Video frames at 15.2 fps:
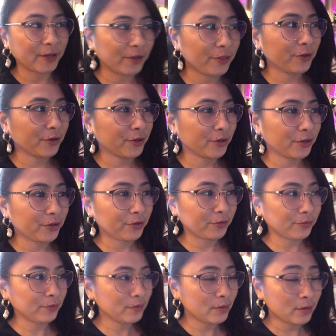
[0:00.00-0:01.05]
other
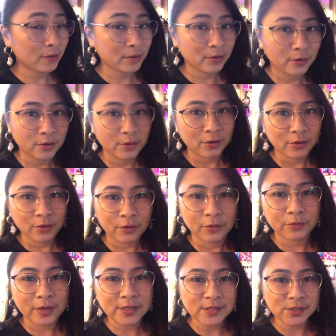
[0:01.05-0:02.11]

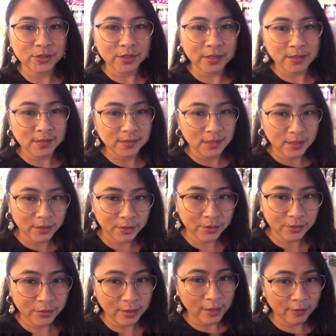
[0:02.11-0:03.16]
restaurants
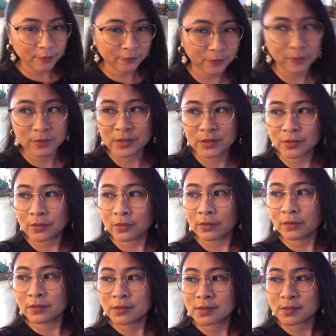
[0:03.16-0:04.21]
here and food
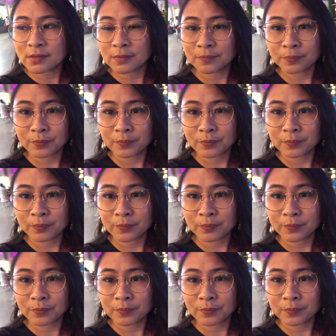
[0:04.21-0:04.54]
stalls.